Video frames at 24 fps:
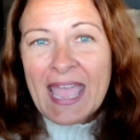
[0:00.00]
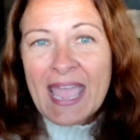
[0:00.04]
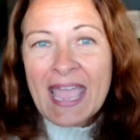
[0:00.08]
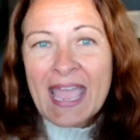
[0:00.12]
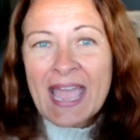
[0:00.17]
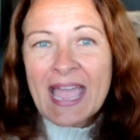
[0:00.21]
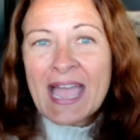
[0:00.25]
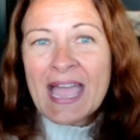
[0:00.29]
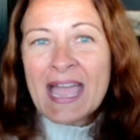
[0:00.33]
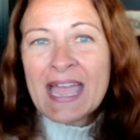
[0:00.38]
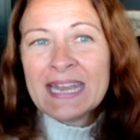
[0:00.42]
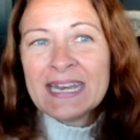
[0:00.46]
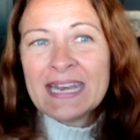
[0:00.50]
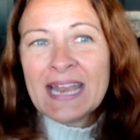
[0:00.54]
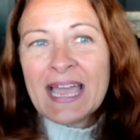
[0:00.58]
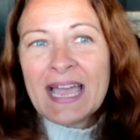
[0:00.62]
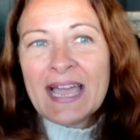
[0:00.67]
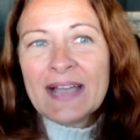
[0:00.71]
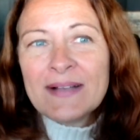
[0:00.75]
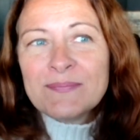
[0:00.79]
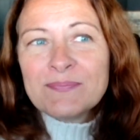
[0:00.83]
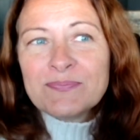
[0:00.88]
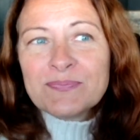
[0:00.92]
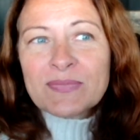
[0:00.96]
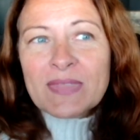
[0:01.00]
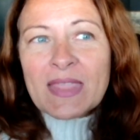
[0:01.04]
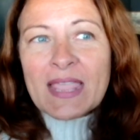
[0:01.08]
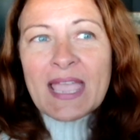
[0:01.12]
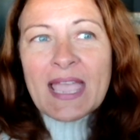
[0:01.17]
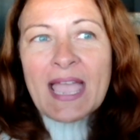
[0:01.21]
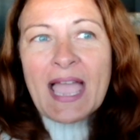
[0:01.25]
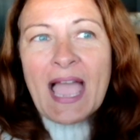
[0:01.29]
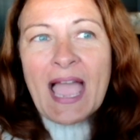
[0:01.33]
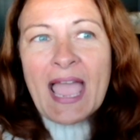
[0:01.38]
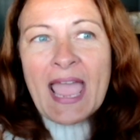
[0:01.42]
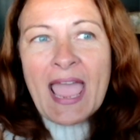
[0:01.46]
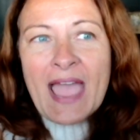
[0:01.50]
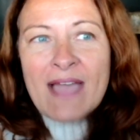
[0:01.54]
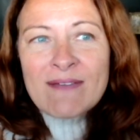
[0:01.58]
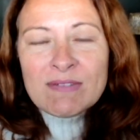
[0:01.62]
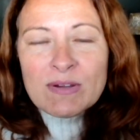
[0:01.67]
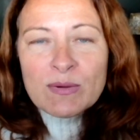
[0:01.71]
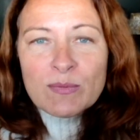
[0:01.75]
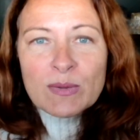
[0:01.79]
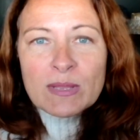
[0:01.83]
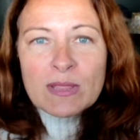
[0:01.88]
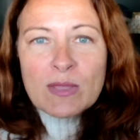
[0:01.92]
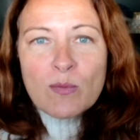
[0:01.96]
And I
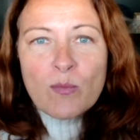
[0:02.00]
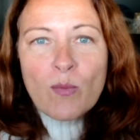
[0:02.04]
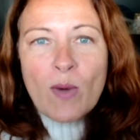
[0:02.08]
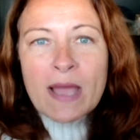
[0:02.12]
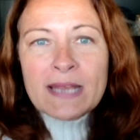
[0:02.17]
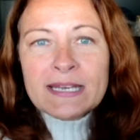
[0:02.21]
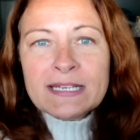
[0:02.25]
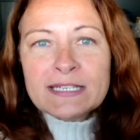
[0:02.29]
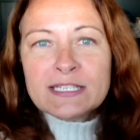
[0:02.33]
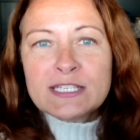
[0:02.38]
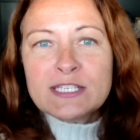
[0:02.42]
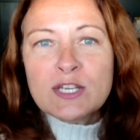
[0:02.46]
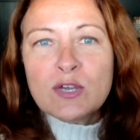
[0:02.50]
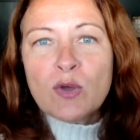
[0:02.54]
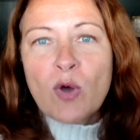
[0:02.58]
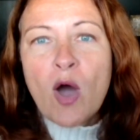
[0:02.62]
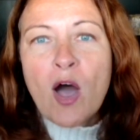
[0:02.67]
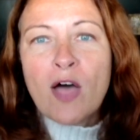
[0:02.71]
haven't really wanted to,